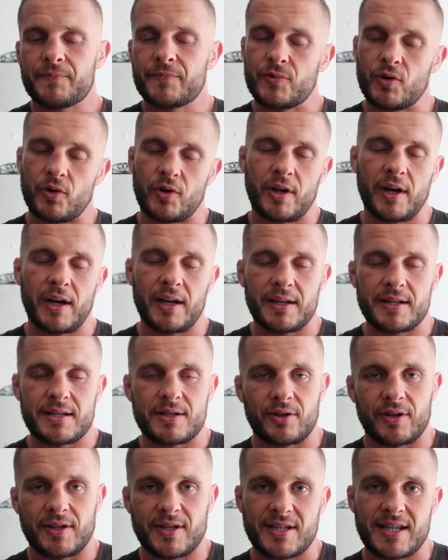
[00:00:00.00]
Your gut is
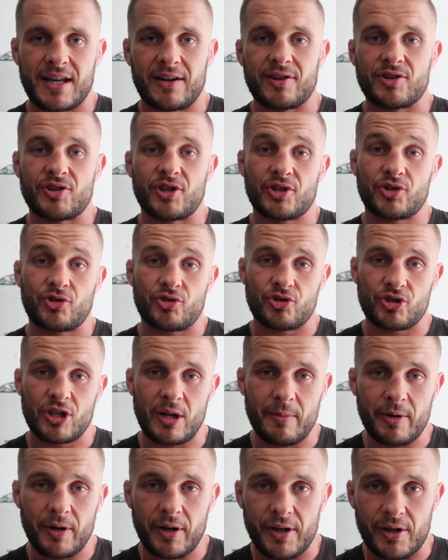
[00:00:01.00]
not necessarily just your
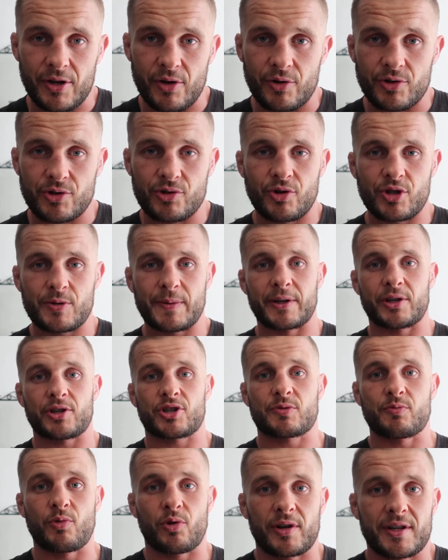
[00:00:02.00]
stomach, it always talks about your
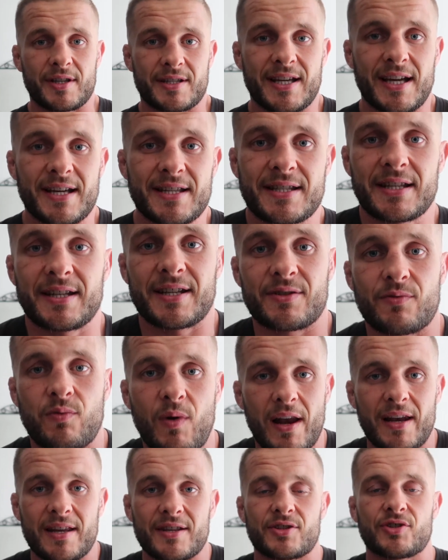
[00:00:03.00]
small intestine as
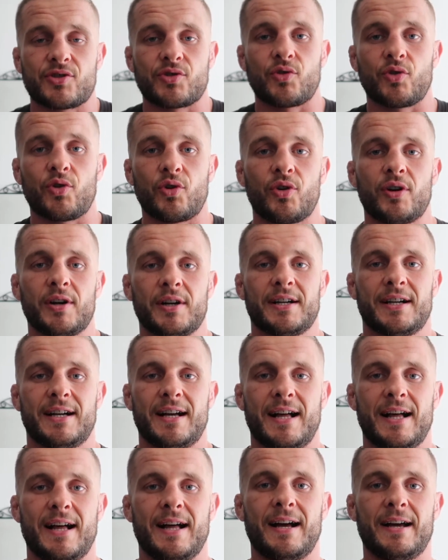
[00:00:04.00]
well as your
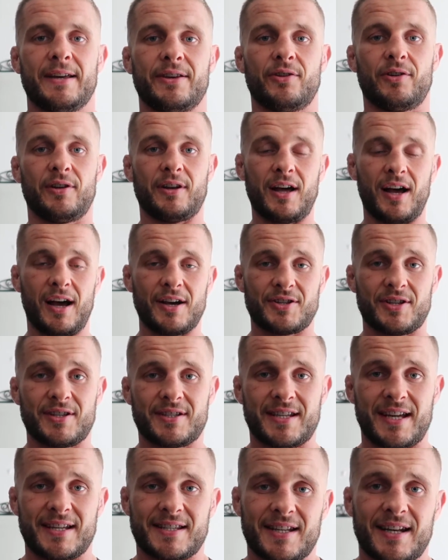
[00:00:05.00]
uh, your large
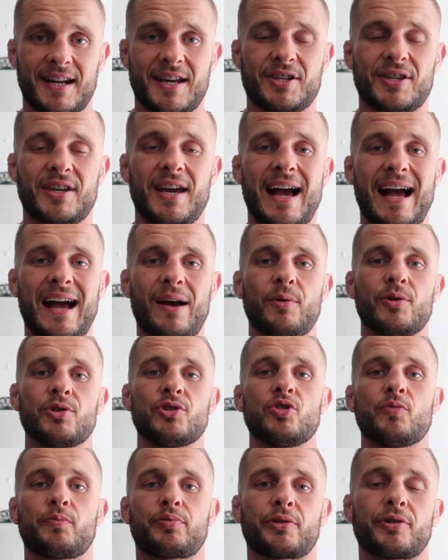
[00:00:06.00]
intestine actually how are
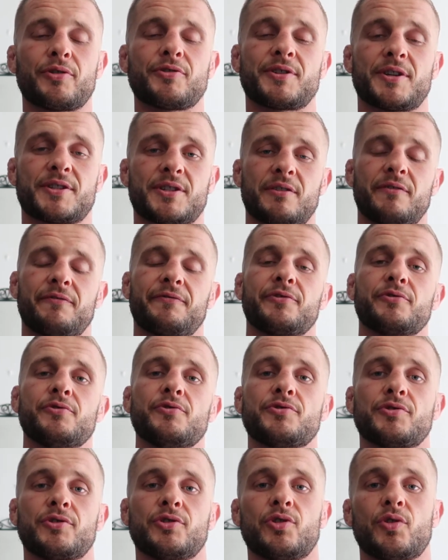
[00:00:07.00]
you processing
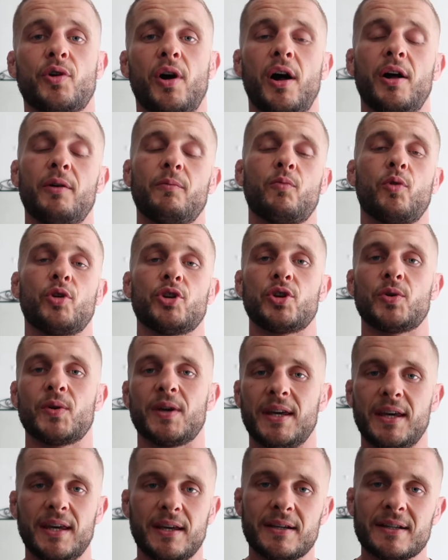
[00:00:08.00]
food so you aren't what you
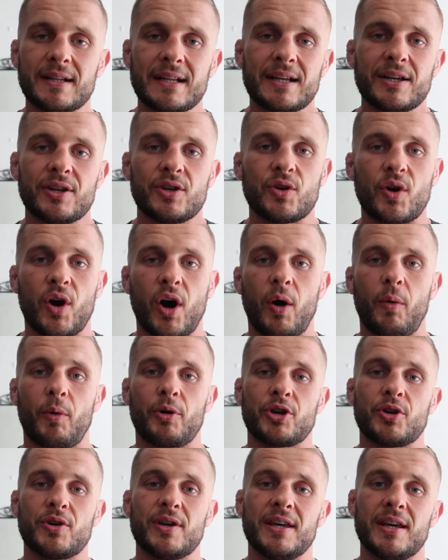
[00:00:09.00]
eat you are
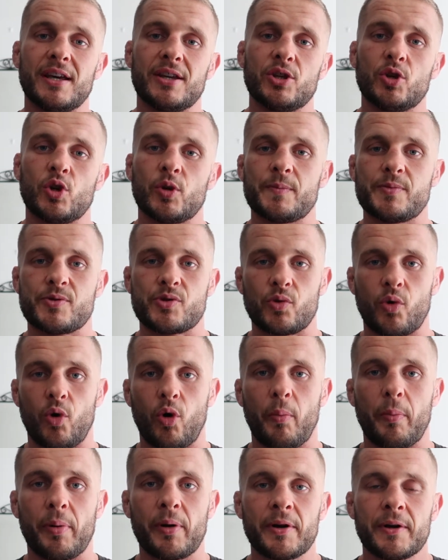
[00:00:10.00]
what you eat and you
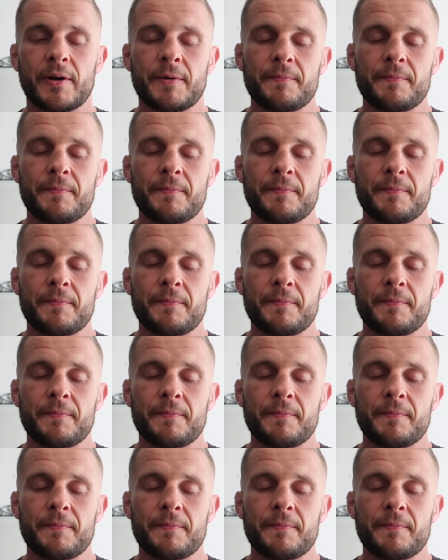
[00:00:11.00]
absorb